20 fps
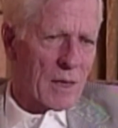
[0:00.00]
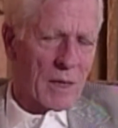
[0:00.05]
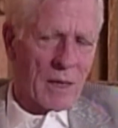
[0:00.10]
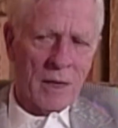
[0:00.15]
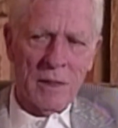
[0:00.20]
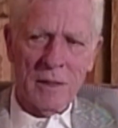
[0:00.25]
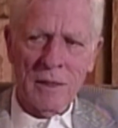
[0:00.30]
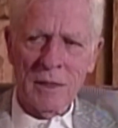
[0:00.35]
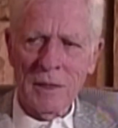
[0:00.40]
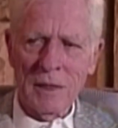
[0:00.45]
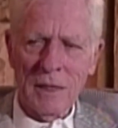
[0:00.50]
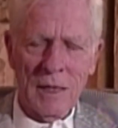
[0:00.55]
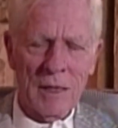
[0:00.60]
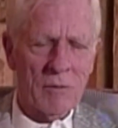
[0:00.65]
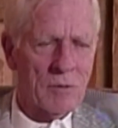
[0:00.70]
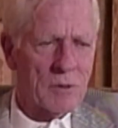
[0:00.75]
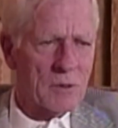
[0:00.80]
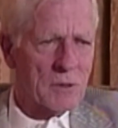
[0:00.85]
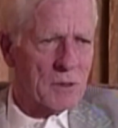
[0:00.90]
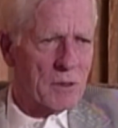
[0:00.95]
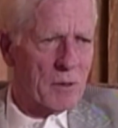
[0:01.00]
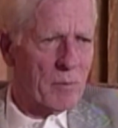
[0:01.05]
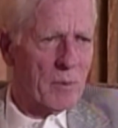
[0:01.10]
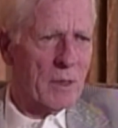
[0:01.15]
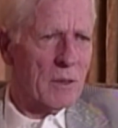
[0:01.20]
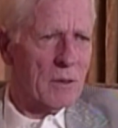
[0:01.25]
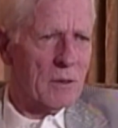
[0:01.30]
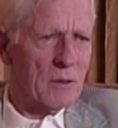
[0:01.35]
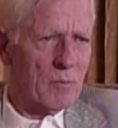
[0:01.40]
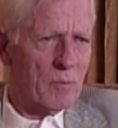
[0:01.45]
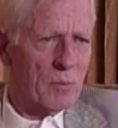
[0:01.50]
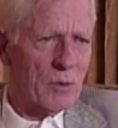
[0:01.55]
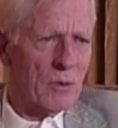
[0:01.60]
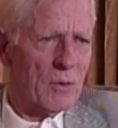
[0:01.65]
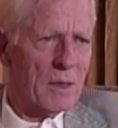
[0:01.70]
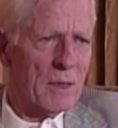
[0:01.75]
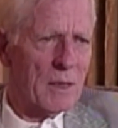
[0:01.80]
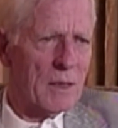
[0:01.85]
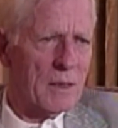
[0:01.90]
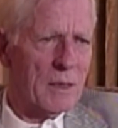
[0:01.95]
and that he was committed to
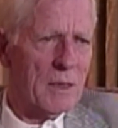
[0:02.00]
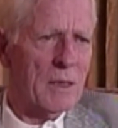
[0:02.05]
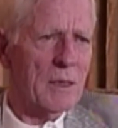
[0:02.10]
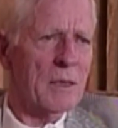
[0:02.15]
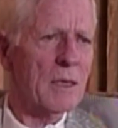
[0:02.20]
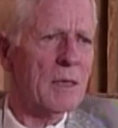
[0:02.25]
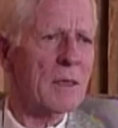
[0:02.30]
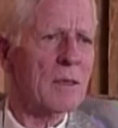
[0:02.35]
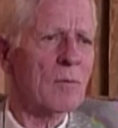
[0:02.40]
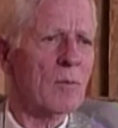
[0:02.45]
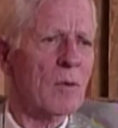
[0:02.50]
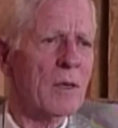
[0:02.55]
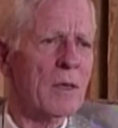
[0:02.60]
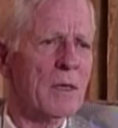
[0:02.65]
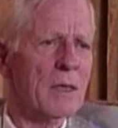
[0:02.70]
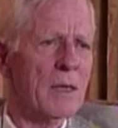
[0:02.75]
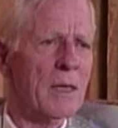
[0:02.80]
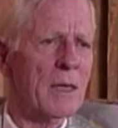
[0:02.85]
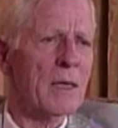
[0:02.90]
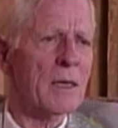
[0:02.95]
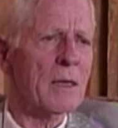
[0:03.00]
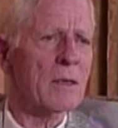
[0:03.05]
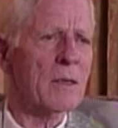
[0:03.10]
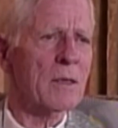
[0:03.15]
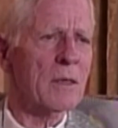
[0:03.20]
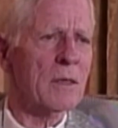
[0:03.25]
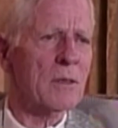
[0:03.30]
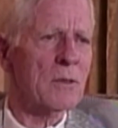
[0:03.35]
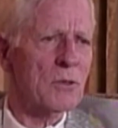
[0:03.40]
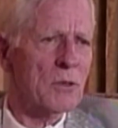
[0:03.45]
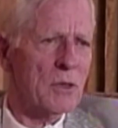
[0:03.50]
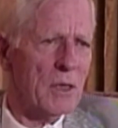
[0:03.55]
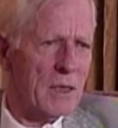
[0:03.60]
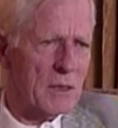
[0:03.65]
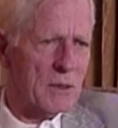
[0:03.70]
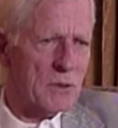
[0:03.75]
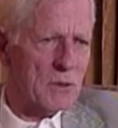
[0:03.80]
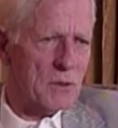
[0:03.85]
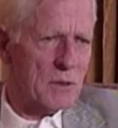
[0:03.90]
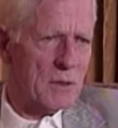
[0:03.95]
beauty and he didn't want to get into the
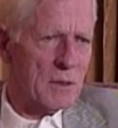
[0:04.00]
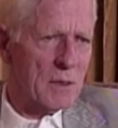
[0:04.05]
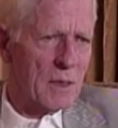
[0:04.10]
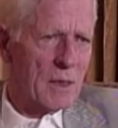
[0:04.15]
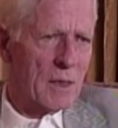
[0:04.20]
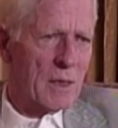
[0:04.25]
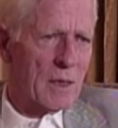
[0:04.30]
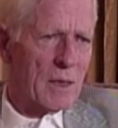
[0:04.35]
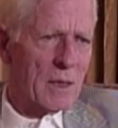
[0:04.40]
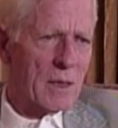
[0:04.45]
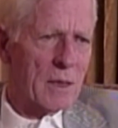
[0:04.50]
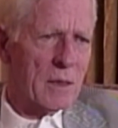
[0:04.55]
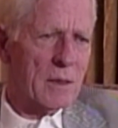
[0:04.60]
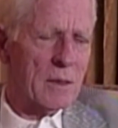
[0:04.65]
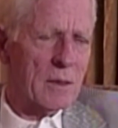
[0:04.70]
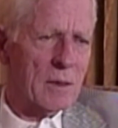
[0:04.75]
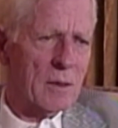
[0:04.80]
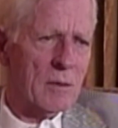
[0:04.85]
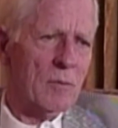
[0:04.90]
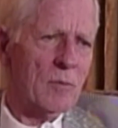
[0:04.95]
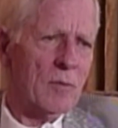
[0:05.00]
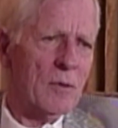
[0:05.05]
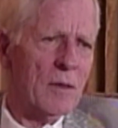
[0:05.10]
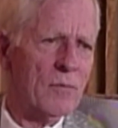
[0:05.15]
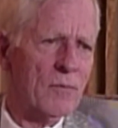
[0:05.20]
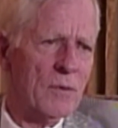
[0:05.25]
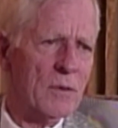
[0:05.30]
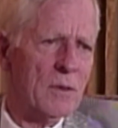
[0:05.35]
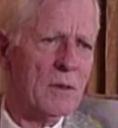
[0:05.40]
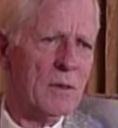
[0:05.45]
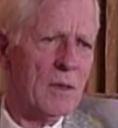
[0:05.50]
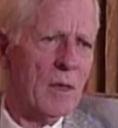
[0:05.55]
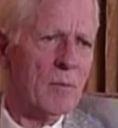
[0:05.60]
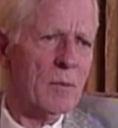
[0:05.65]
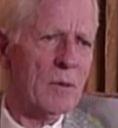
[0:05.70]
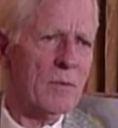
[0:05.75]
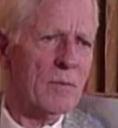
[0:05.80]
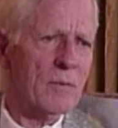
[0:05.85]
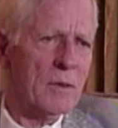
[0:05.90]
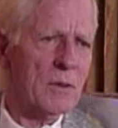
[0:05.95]
chase, into the rough and
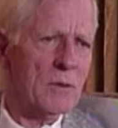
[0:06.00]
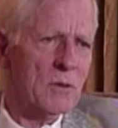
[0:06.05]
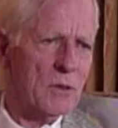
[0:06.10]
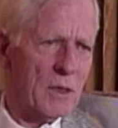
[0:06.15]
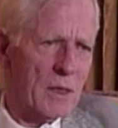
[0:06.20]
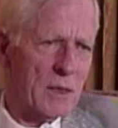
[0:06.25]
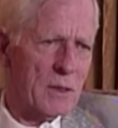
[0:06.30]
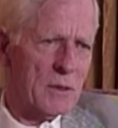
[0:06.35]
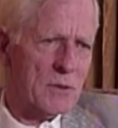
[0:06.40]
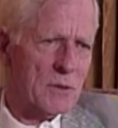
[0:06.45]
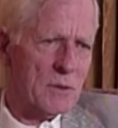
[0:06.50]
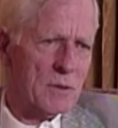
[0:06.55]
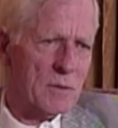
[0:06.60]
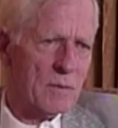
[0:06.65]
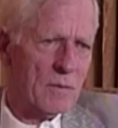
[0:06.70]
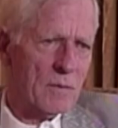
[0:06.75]
tumble of the chase.